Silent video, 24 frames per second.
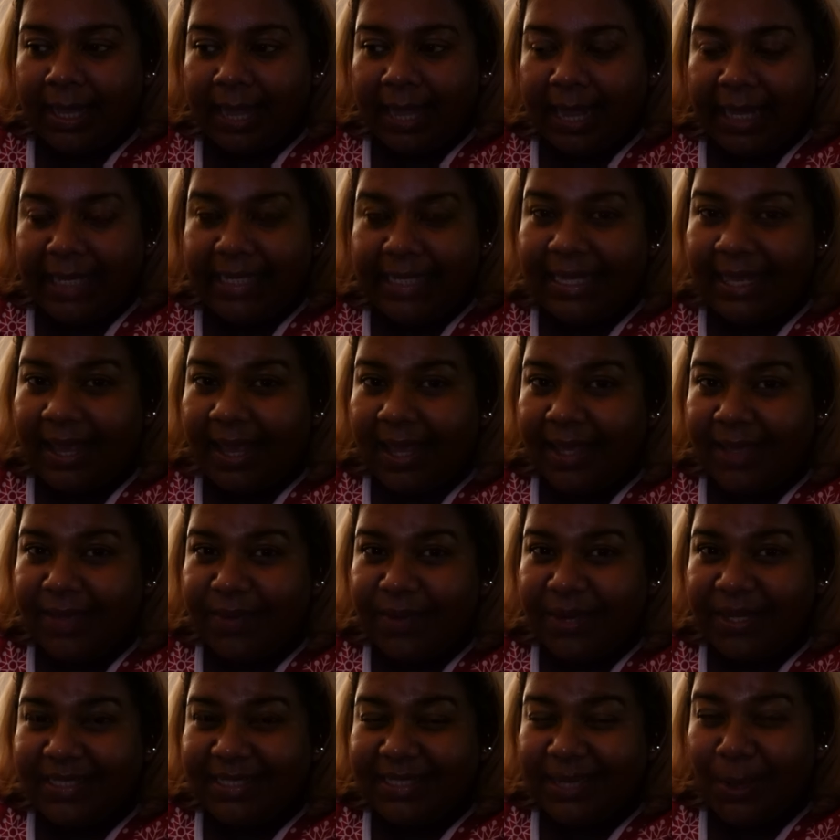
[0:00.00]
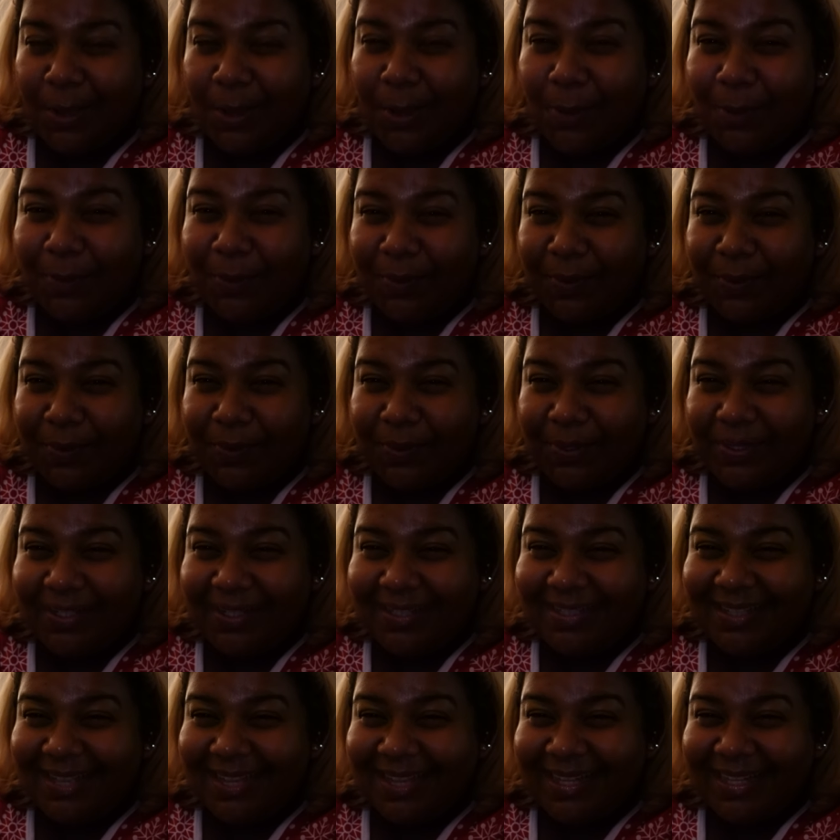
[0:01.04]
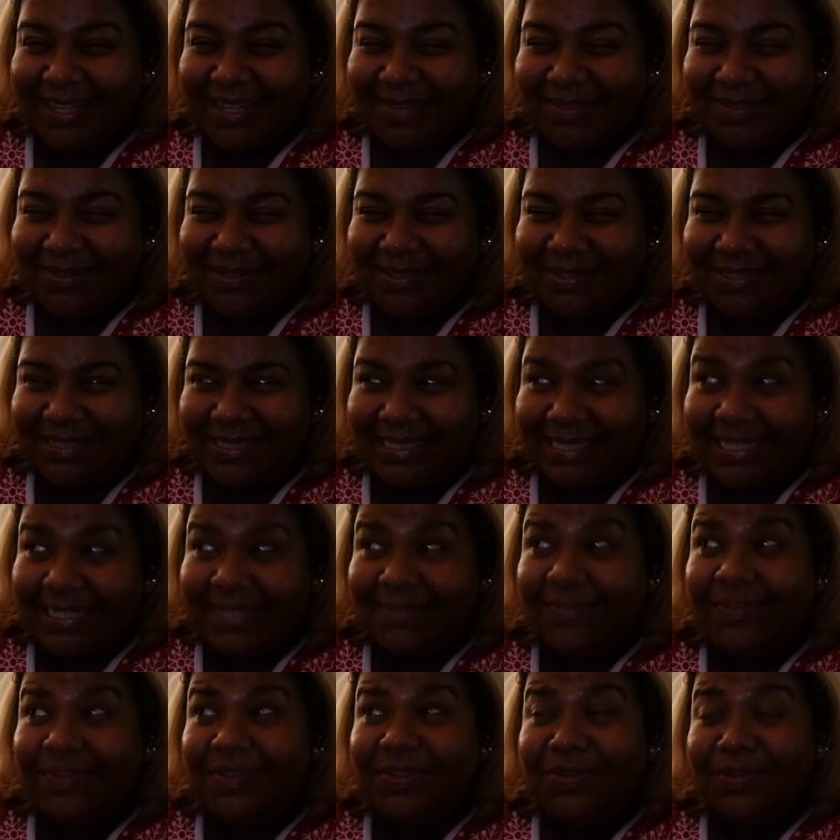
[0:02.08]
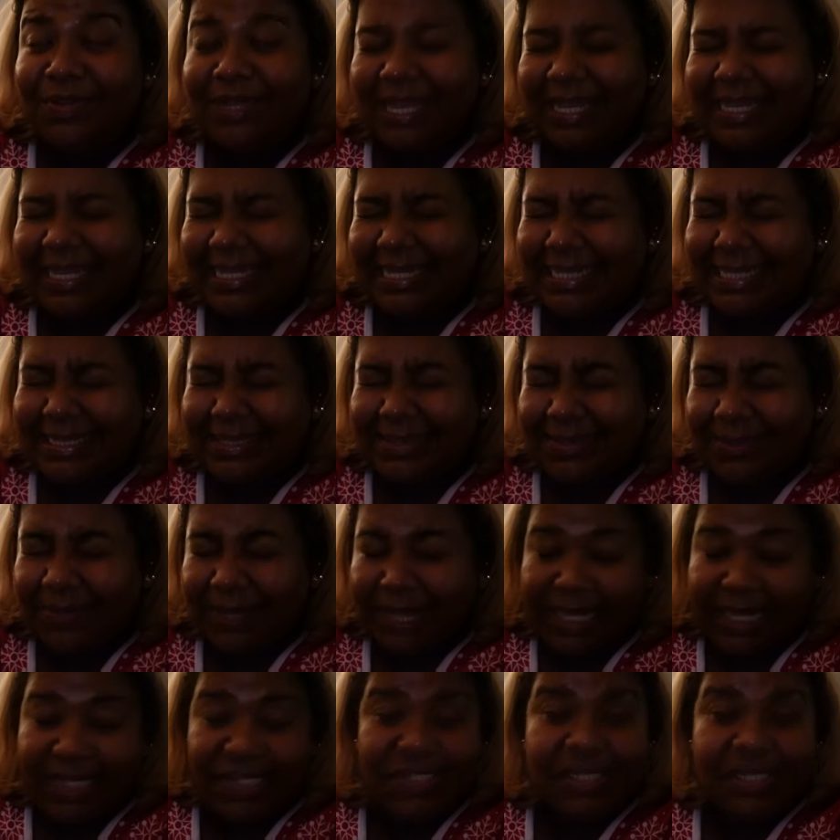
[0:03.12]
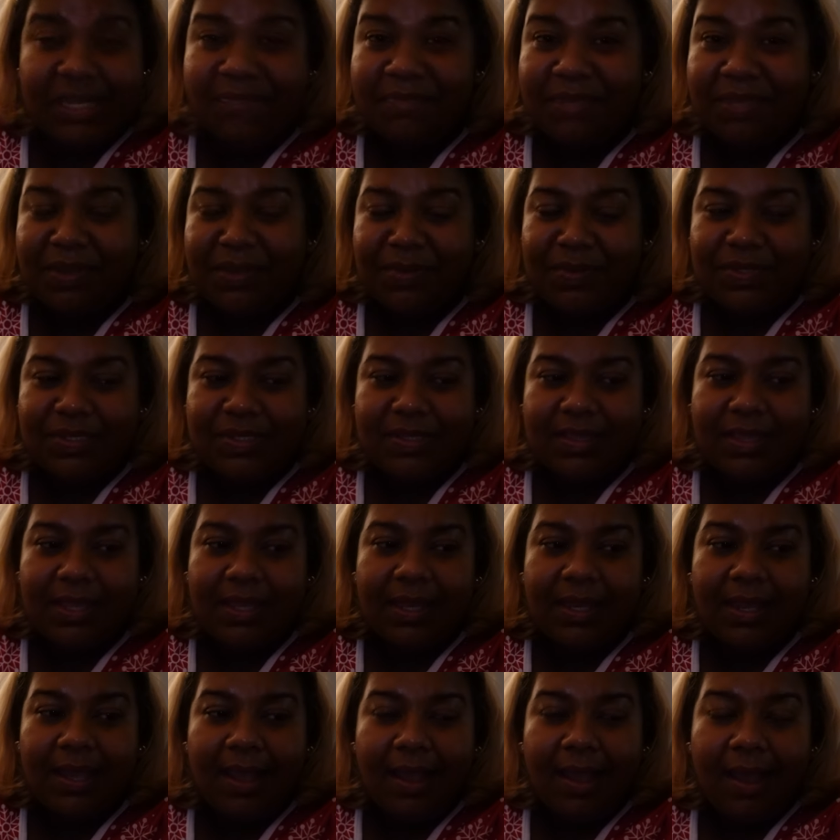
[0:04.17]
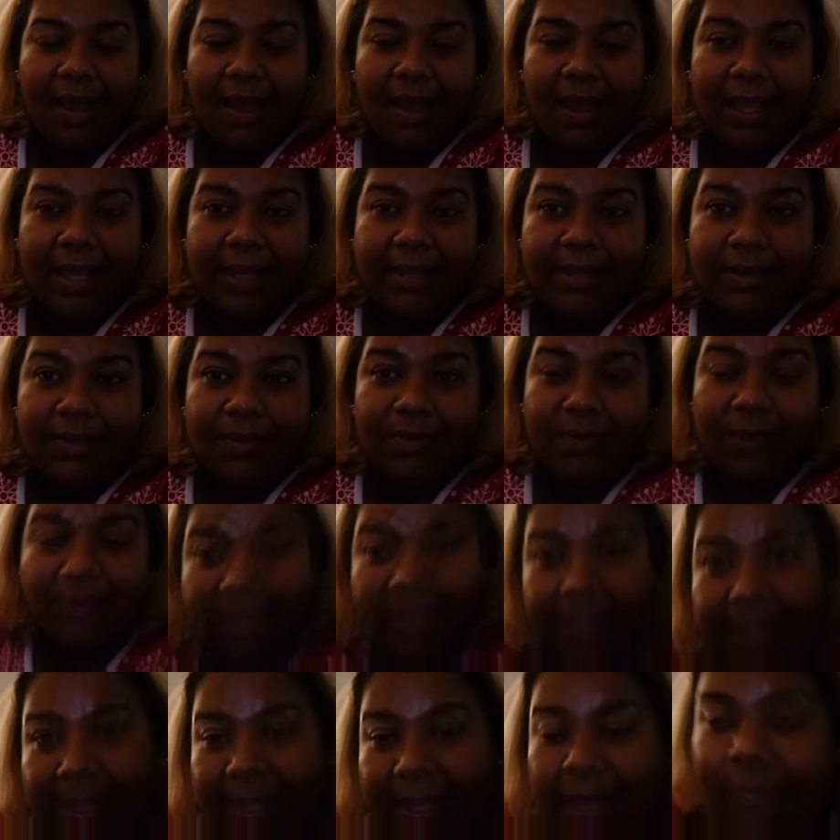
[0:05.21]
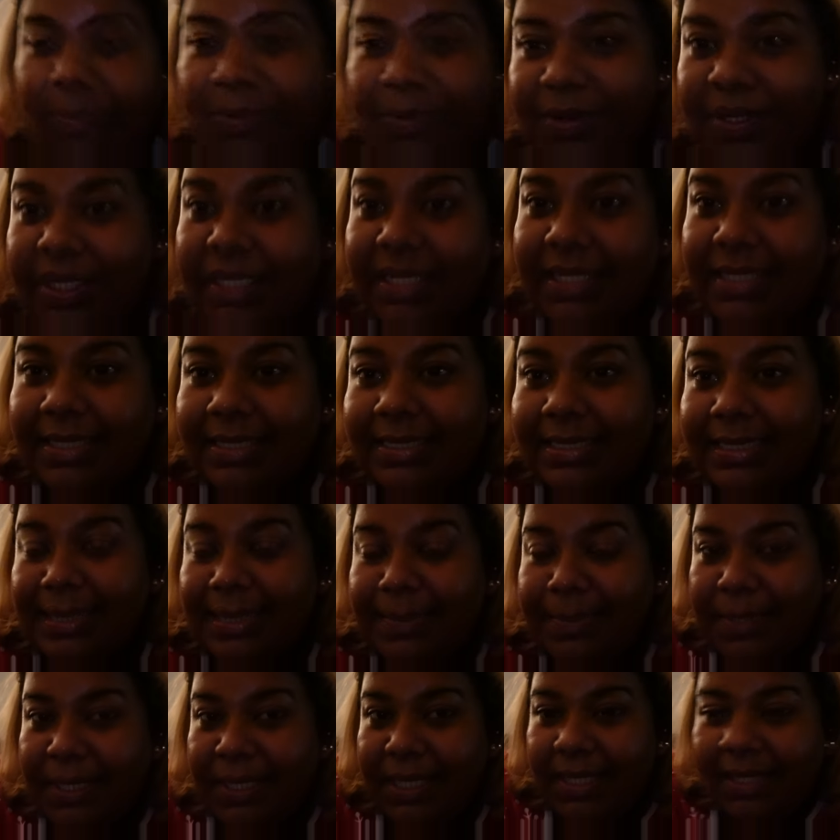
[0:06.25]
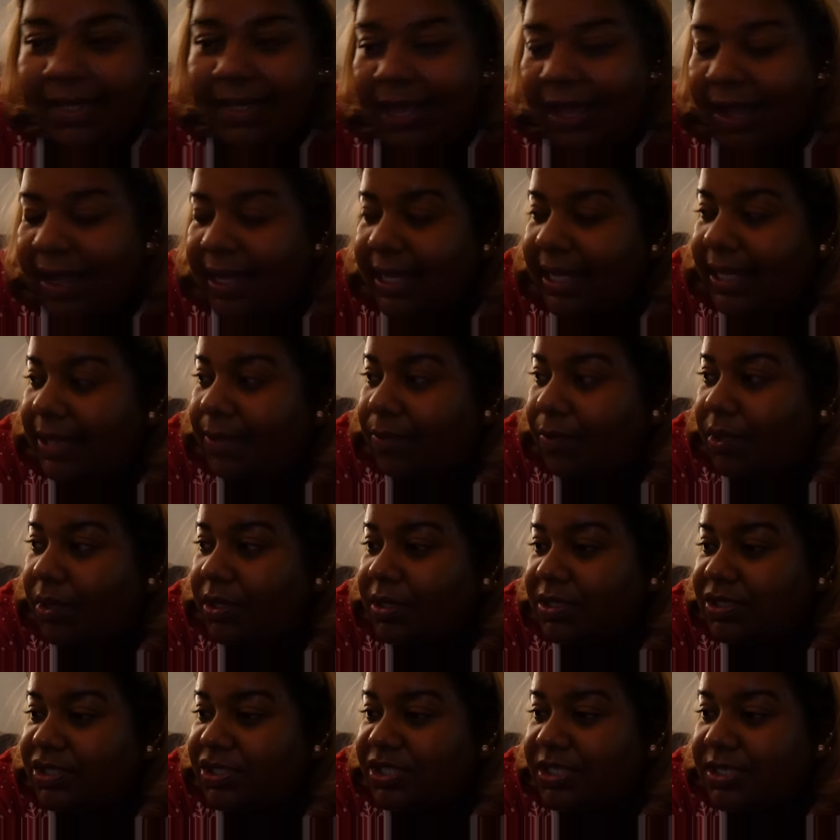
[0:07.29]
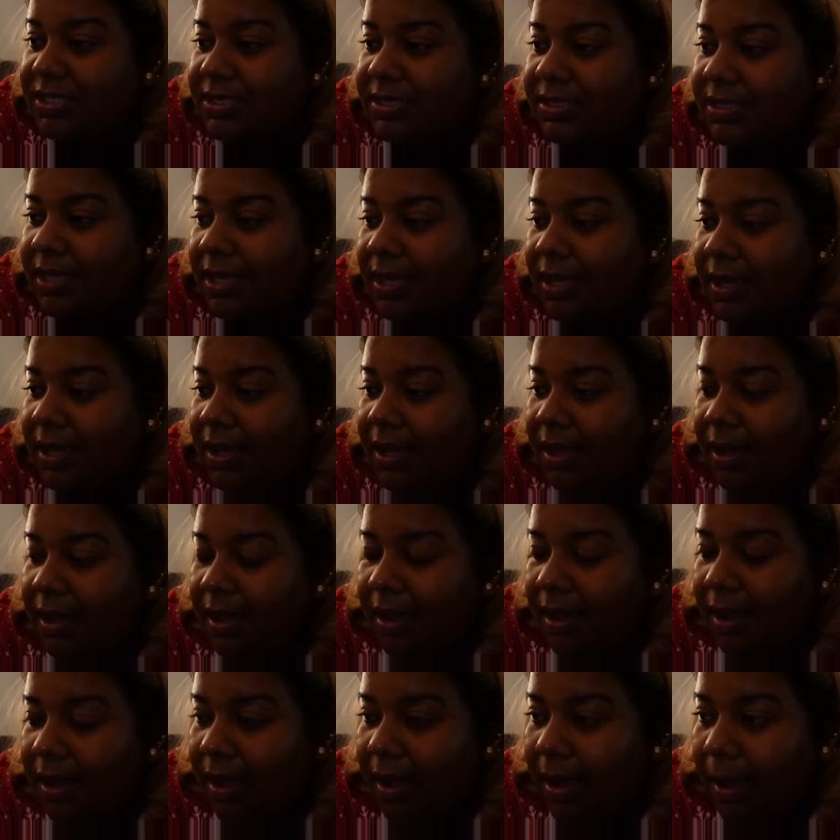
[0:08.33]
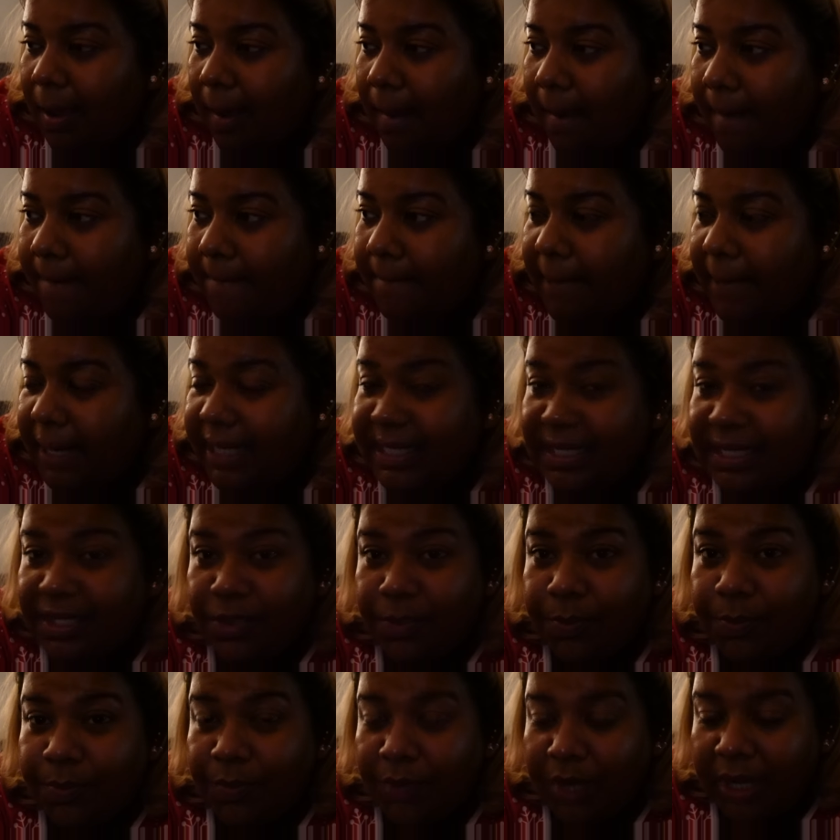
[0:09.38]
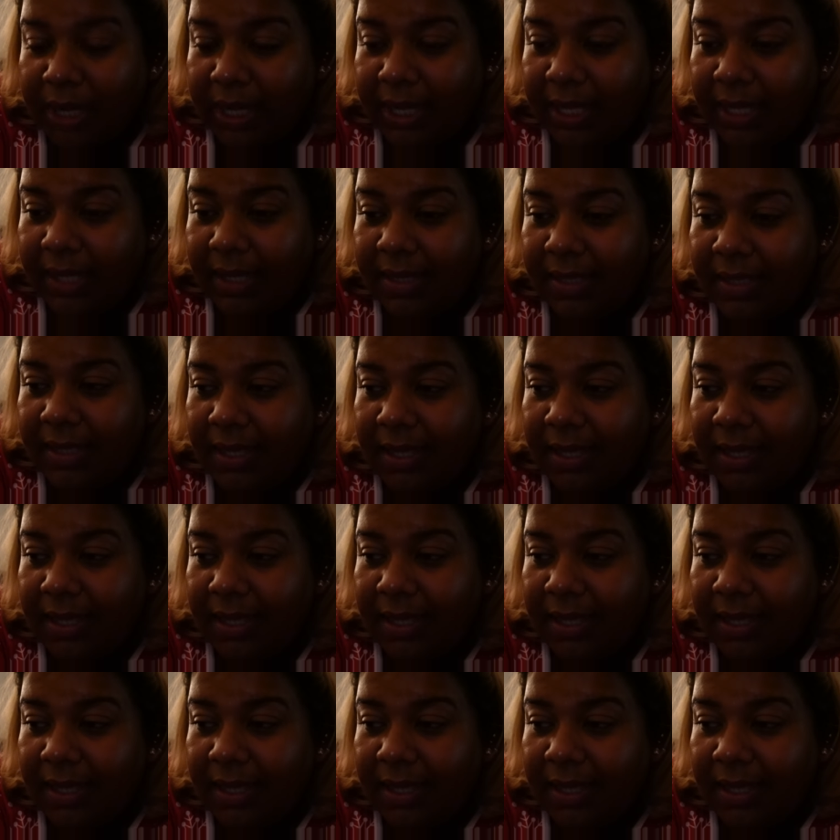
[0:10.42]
And yeah, you guys, I hope you're liking what you're seeing. If you don't like it, it's okay. Just let me know so that I know. I am already sleepy. I want to just, I need to pray.